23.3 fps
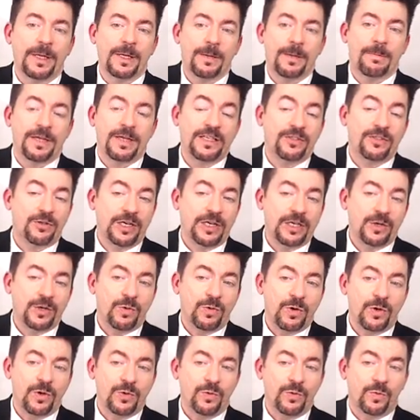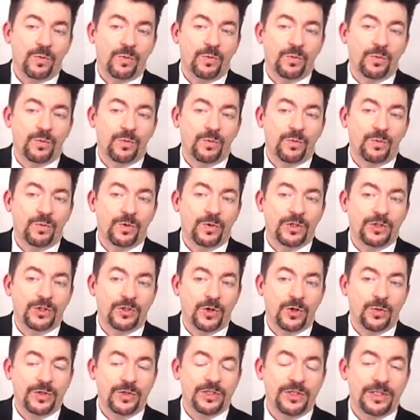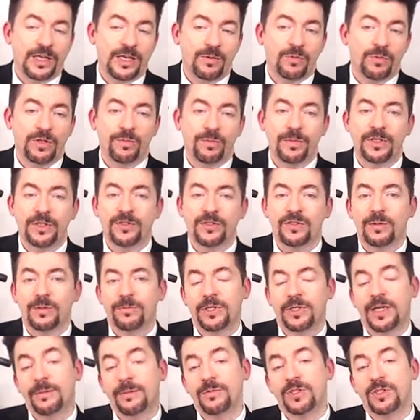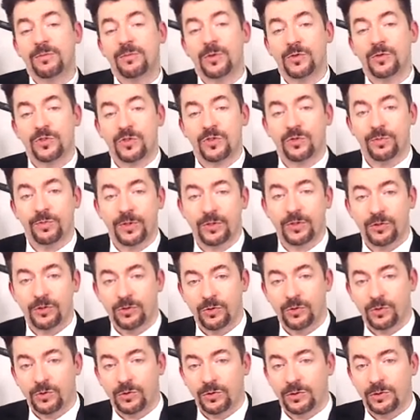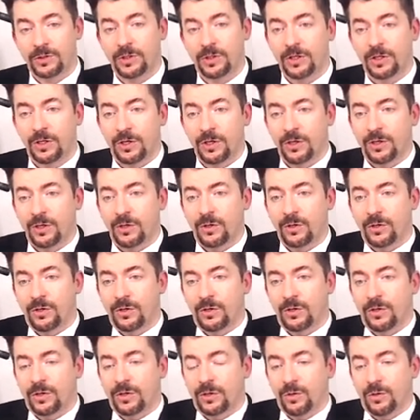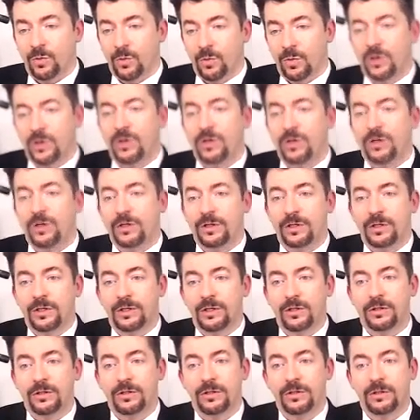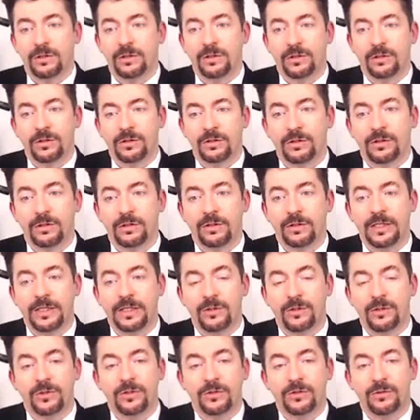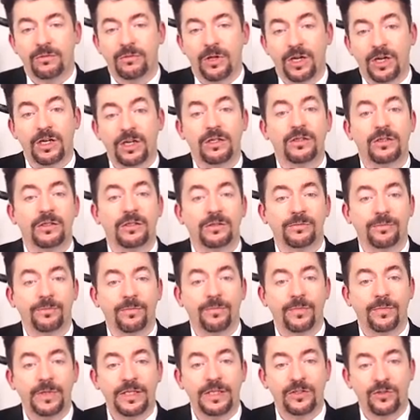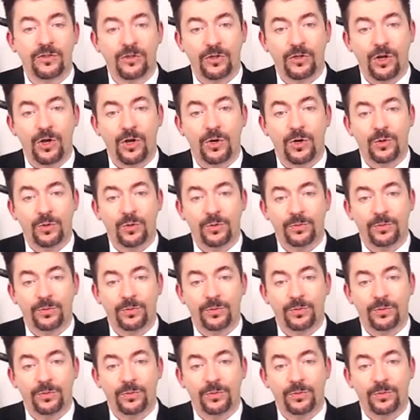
But his great quote, which has always stayed with me, is sometimes the most spiritual word that you can utter is no.